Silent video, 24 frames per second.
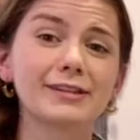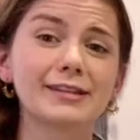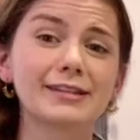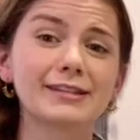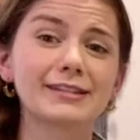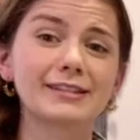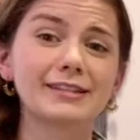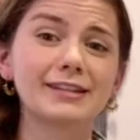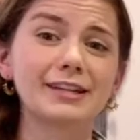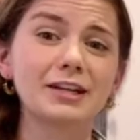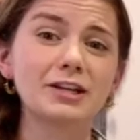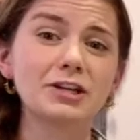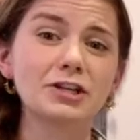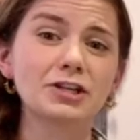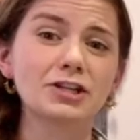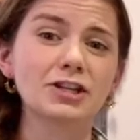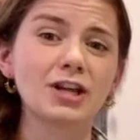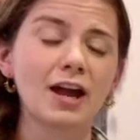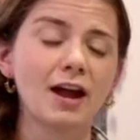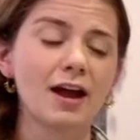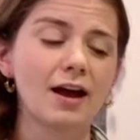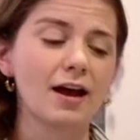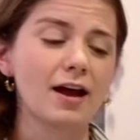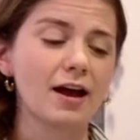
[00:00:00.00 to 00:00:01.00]
this dish
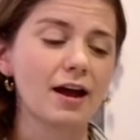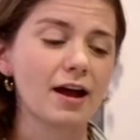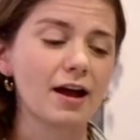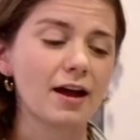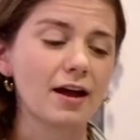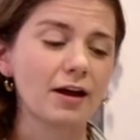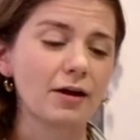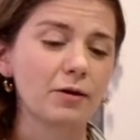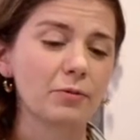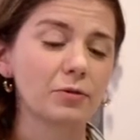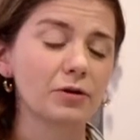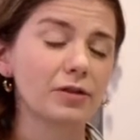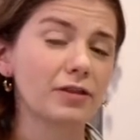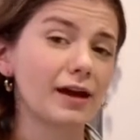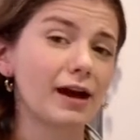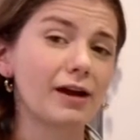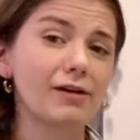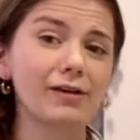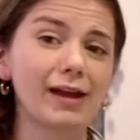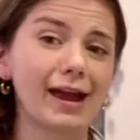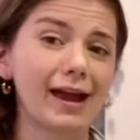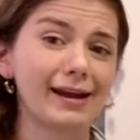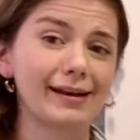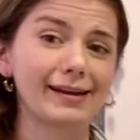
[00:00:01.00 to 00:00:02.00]

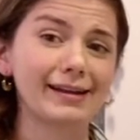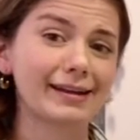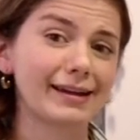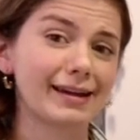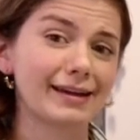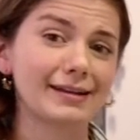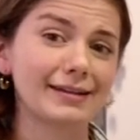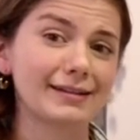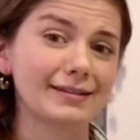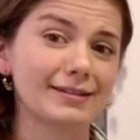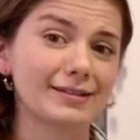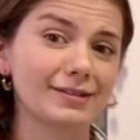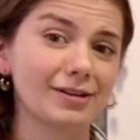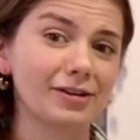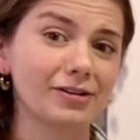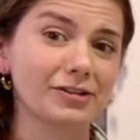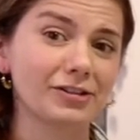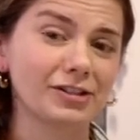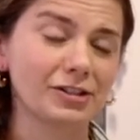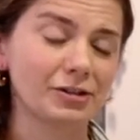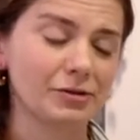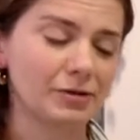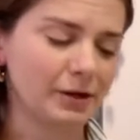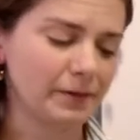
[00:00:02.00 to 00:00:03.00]
without adding any salt
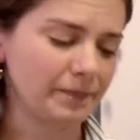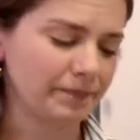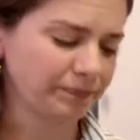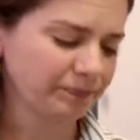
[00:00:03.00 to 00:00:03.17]
to it.